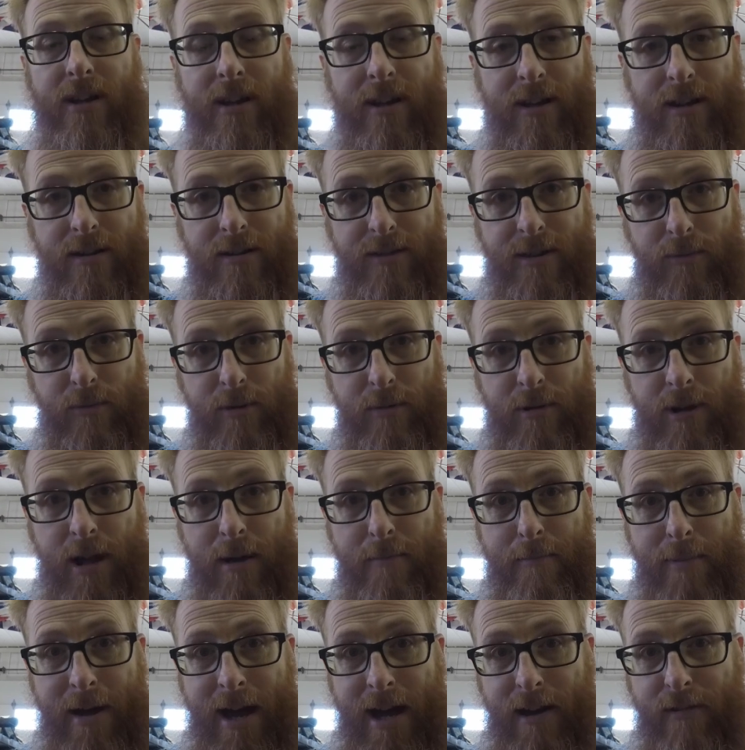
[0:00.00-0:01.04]
uh, that we've
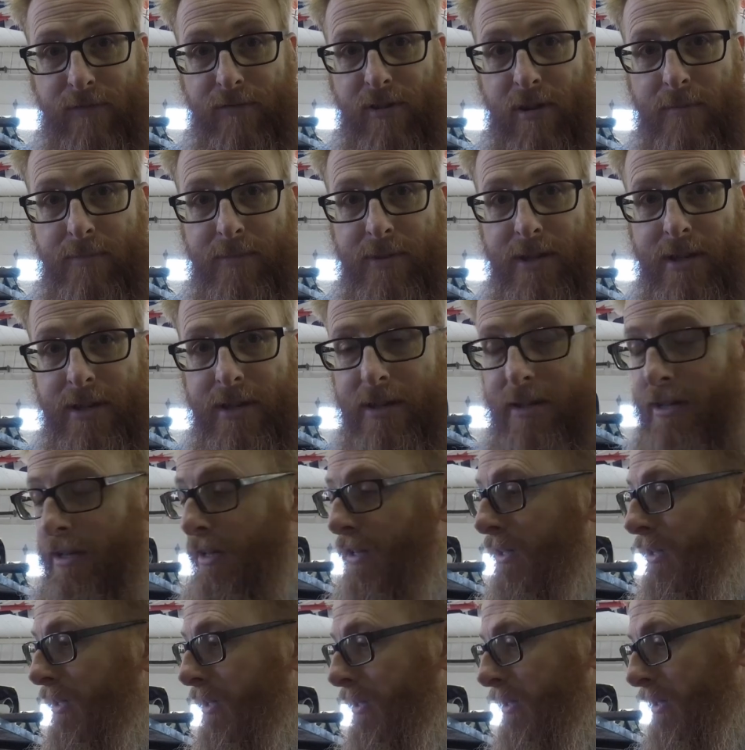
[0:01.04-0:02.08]
got back from the
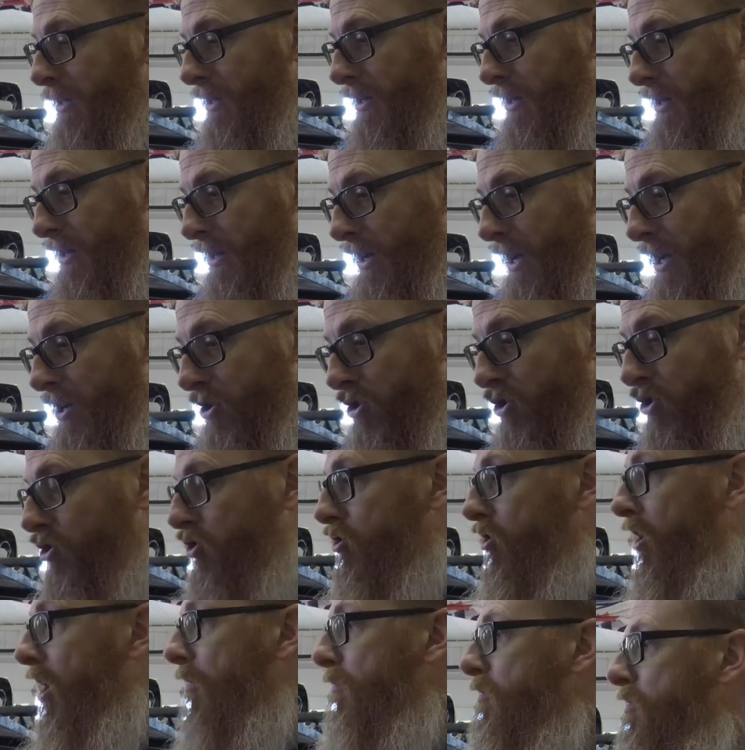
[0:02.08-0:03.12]
uh, engine
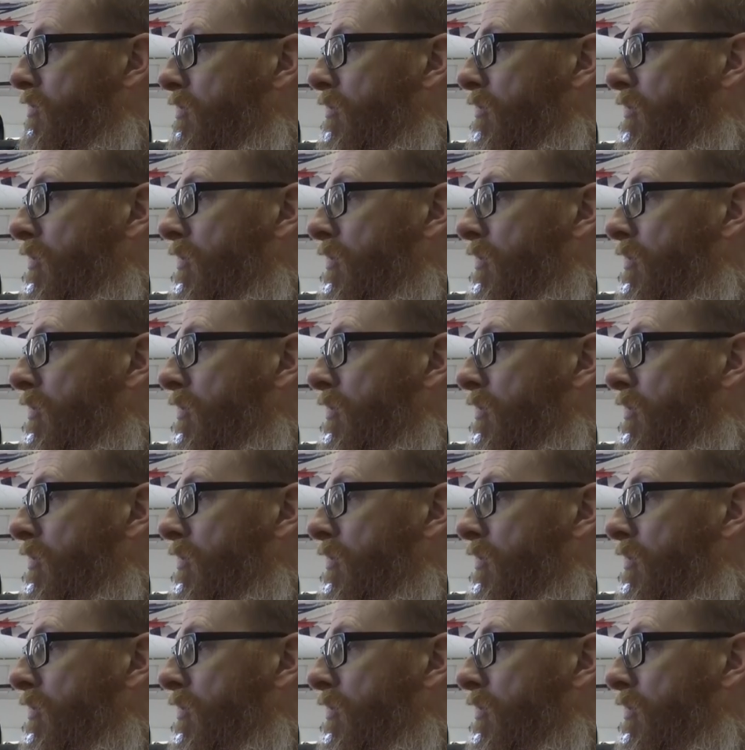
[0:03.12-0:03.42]
shop. So